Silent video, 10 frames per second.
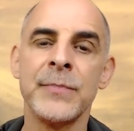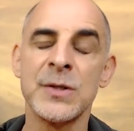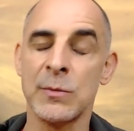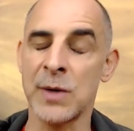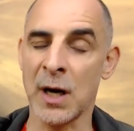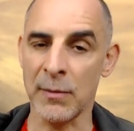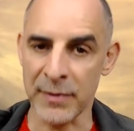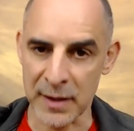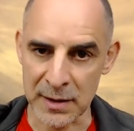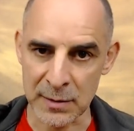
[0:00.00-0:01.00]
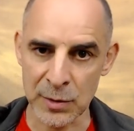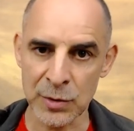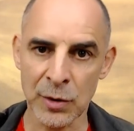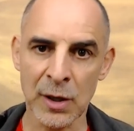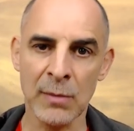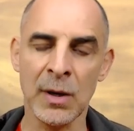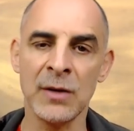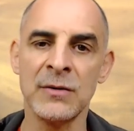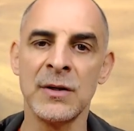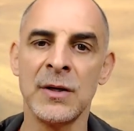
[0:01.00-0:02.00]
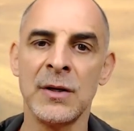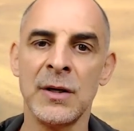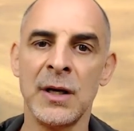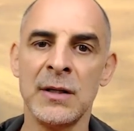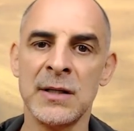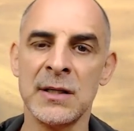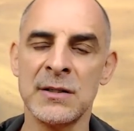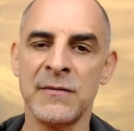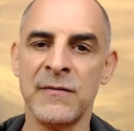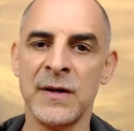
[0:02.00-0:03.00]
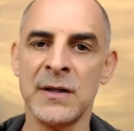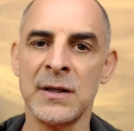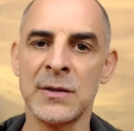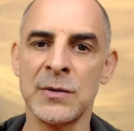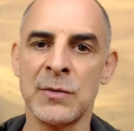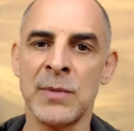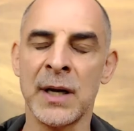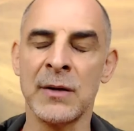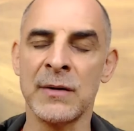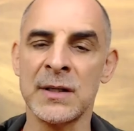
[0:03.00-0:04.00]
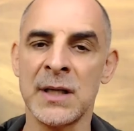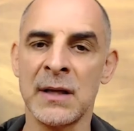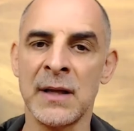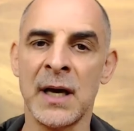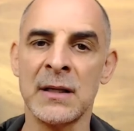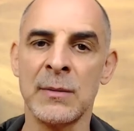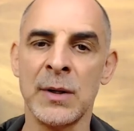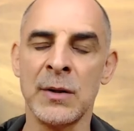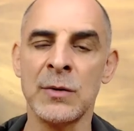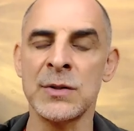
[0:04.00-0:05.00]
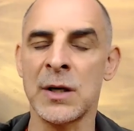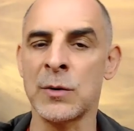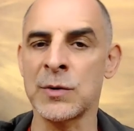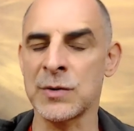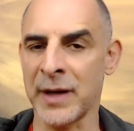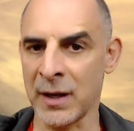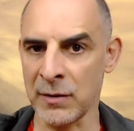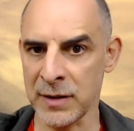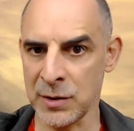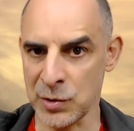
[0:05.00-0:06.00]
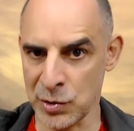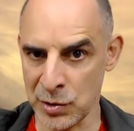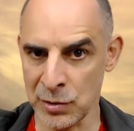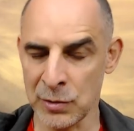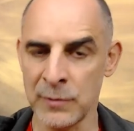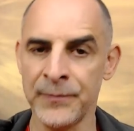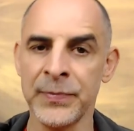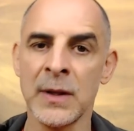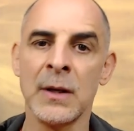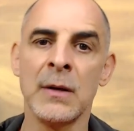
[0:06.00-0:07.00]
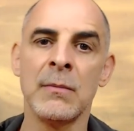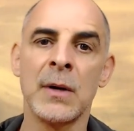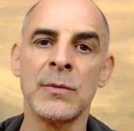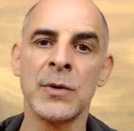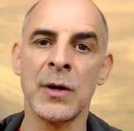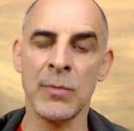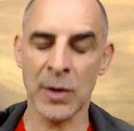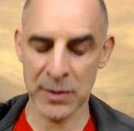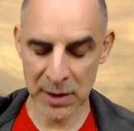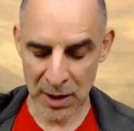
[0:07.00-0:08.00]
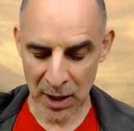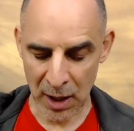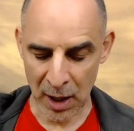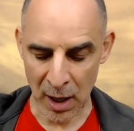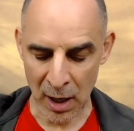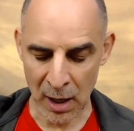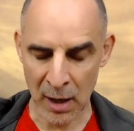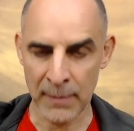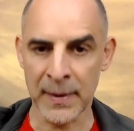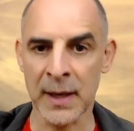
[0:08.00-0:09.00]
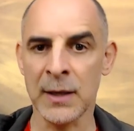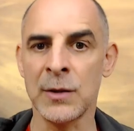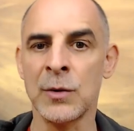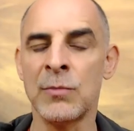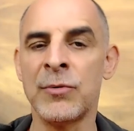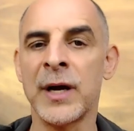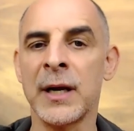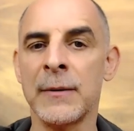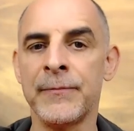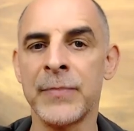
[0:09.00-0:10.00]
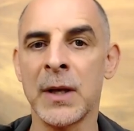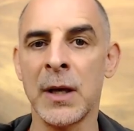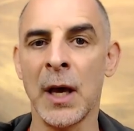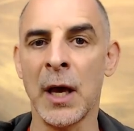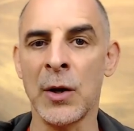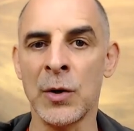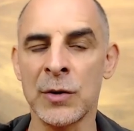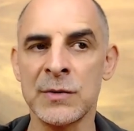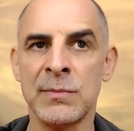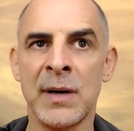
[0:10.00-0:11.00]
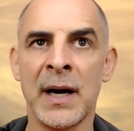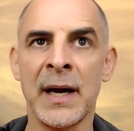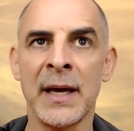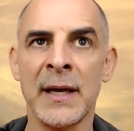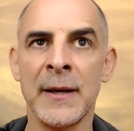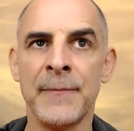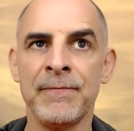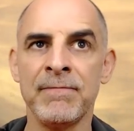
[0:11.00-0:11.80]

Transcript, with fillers: some calm things. I'm not talking about intensive fitness or biking things like that. I mean, those are also healthy to do, but I'm talking about calming the brain and not by